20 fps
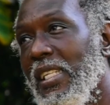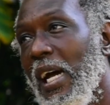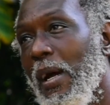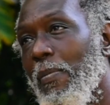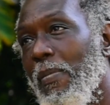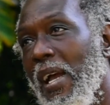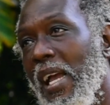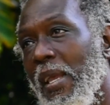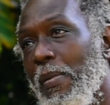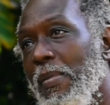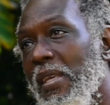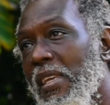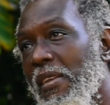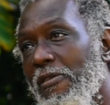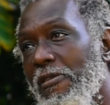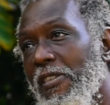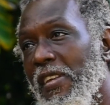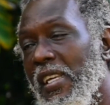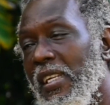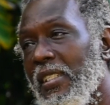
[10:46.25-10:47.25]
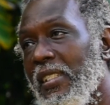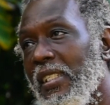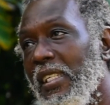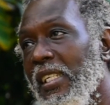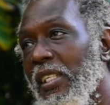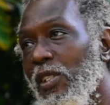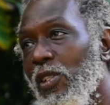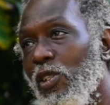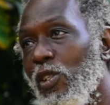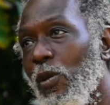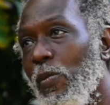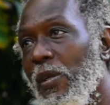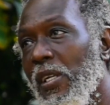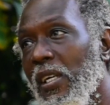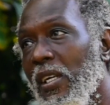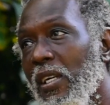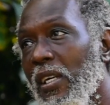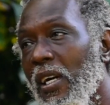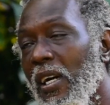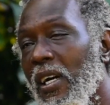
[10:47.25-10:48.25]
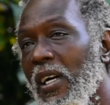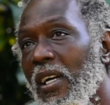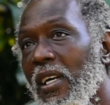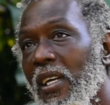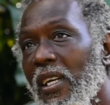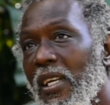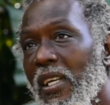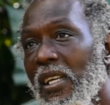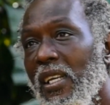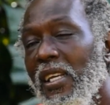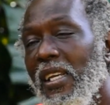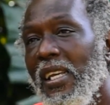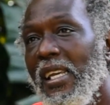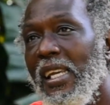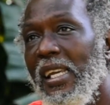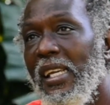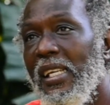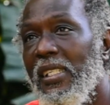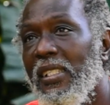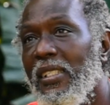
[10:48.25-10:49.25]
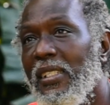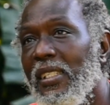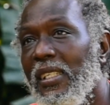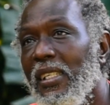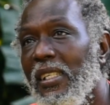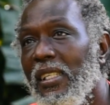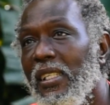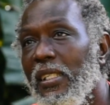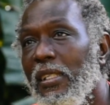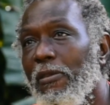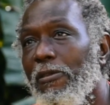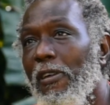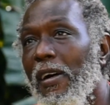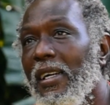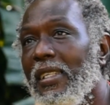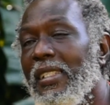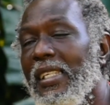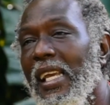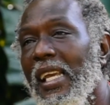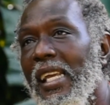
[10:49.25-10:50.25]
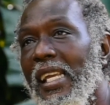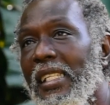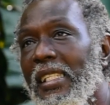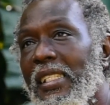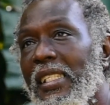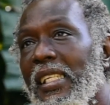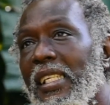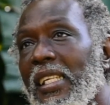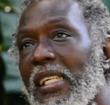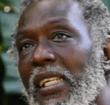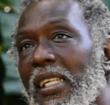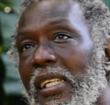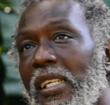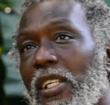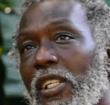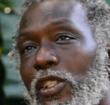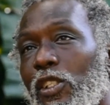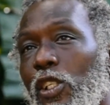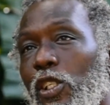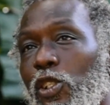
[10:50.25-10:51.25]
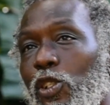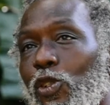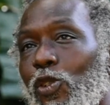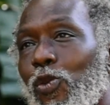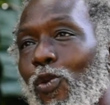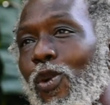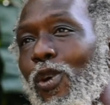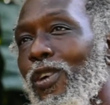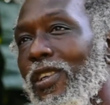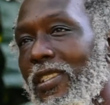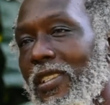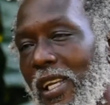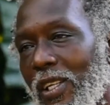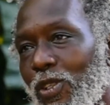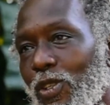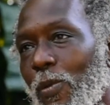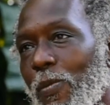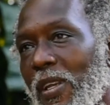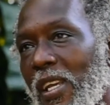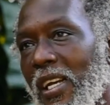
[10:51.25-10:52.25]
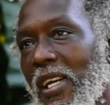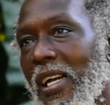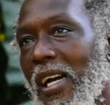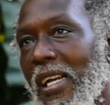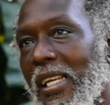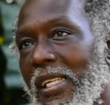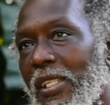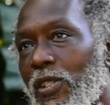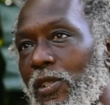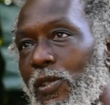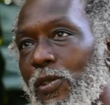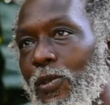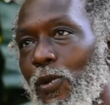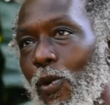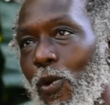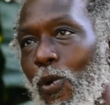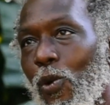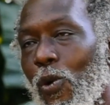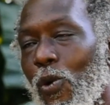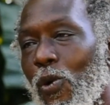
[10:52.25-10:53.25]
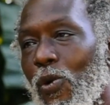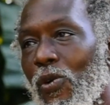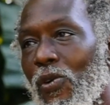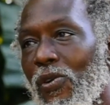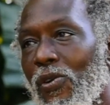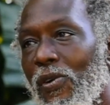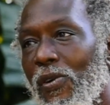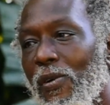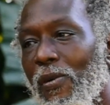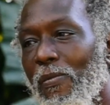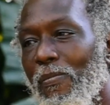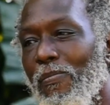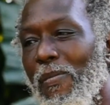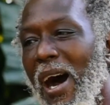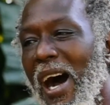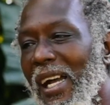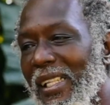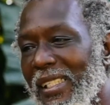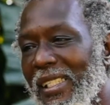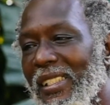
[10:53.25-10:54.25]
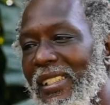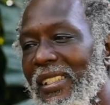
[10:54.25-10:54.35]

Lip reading: that might be faced in Jamaica is the fact that the source of Jamaica is so bad.